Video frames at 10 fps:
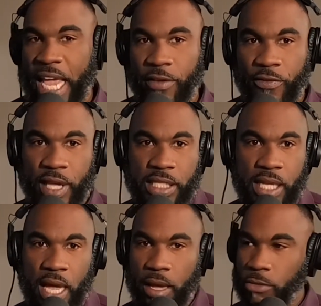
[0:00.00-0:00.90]
If it's
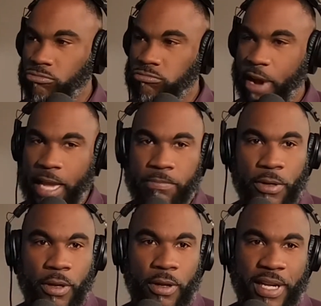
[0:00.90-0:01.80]
a Red
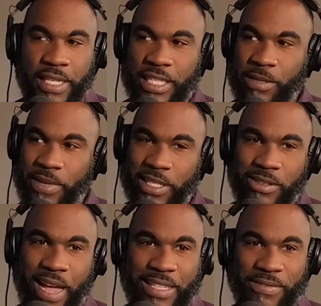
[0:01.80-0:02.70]
Bull, it needs to be
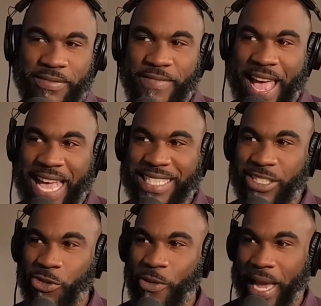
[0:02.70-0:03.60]
attractive and
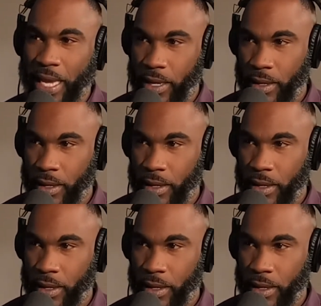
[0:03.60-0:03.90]
fast and quick.